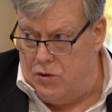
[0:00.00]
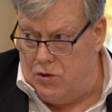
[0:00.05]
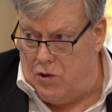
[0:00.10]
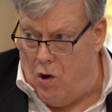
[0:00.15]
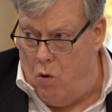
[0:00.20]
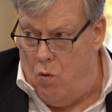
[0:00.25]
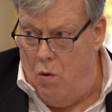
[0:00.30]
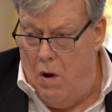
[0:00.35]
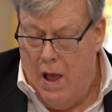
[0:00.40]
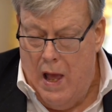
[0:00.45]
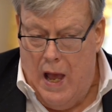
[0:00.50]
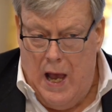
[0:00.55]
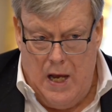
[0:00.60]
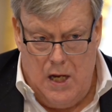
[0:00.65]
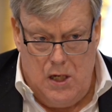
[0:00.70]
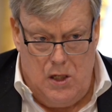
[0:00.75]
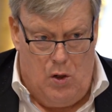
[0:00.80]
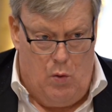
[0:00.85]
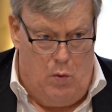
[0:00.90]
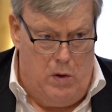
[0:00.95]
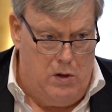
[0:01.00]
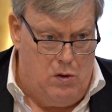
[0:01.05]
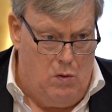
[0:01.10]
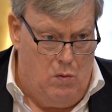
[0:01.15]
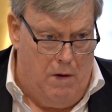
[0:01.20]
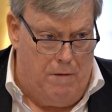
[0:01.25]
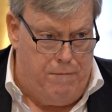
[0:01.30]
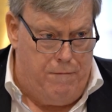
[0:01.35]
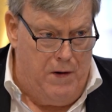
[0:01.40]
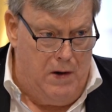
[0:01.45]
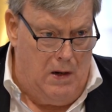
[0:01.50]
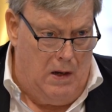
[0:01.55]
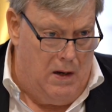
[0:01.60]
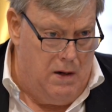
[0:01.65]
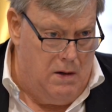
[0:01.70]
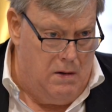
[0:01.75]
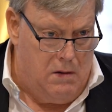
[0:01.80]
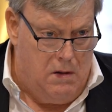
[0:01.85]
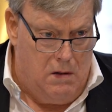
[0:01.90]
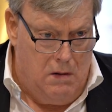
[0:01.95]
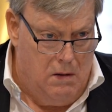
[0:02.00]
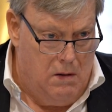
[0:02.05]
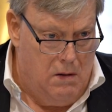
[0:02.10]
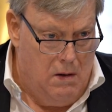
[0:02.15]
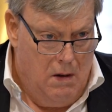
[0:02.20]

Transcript: So do we do a Finland